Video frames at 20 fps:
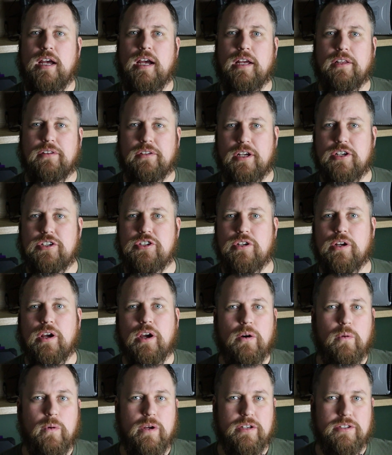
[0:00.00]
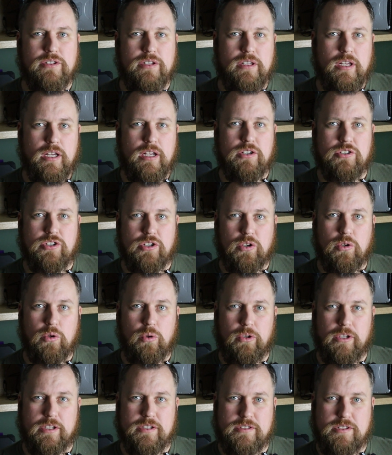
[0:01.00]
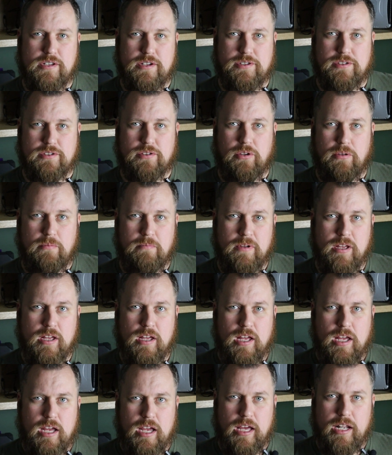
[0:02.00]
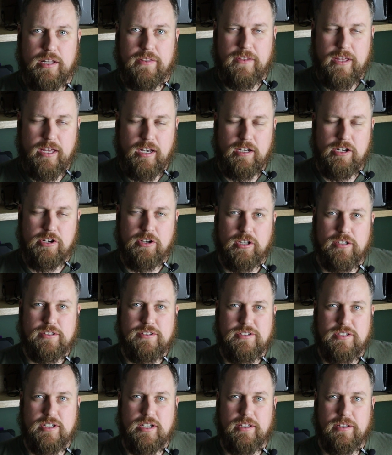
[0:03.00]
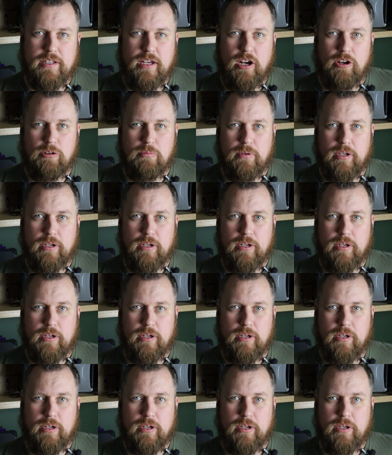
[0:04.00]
unless you go into the engine cooling system and then you can see it there.